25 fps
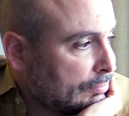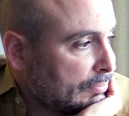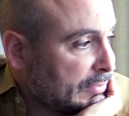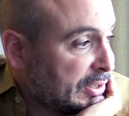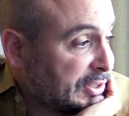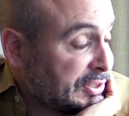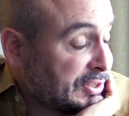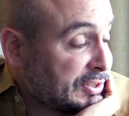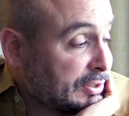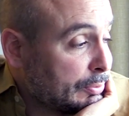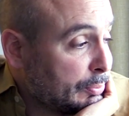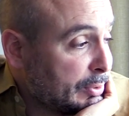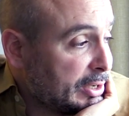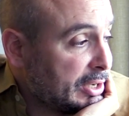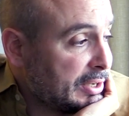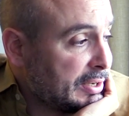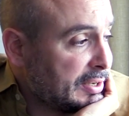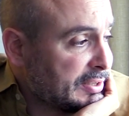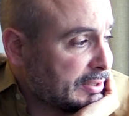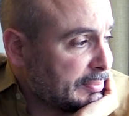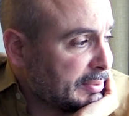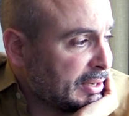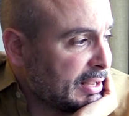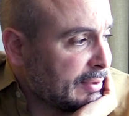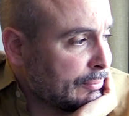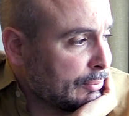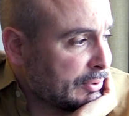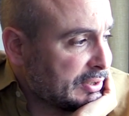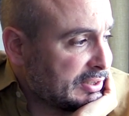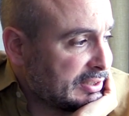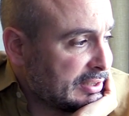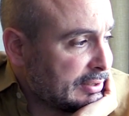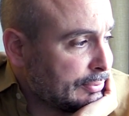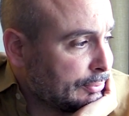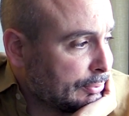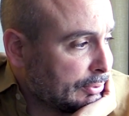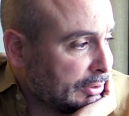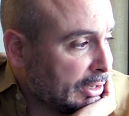That's just the way it is. I mean, everyone's
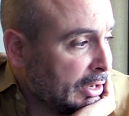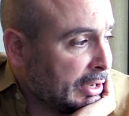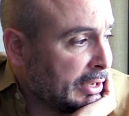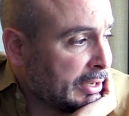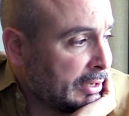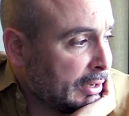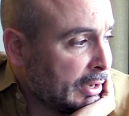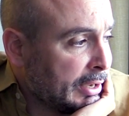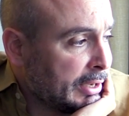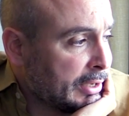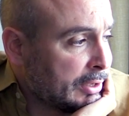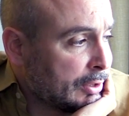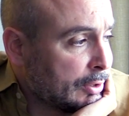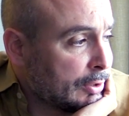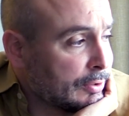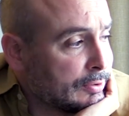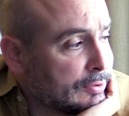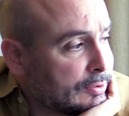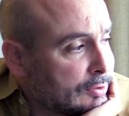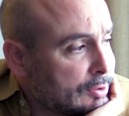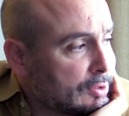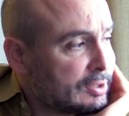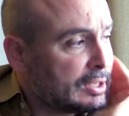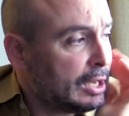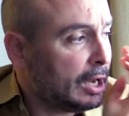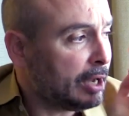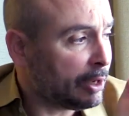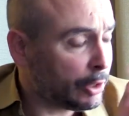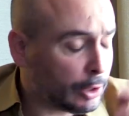different. I couldn't do that.